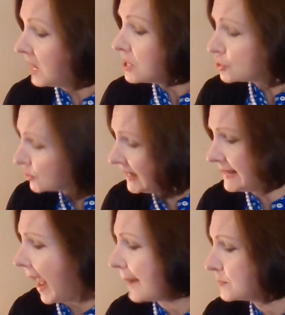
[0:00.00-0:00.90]
During
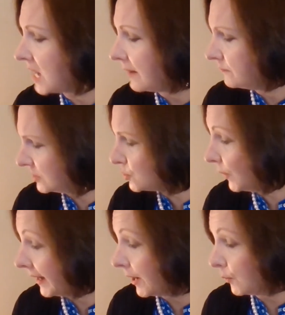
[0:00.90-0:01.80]
nap time,
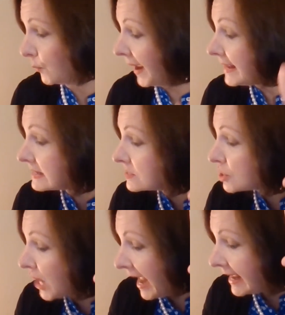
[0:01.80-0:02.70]
Victoria raised her
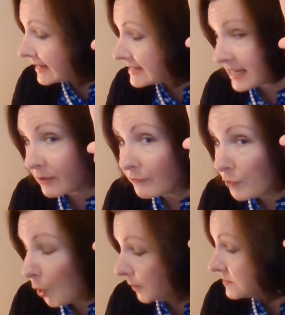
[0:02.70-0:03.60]
hand and
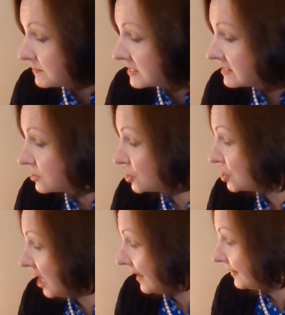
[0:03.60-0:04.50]
informed Mrs. Chudd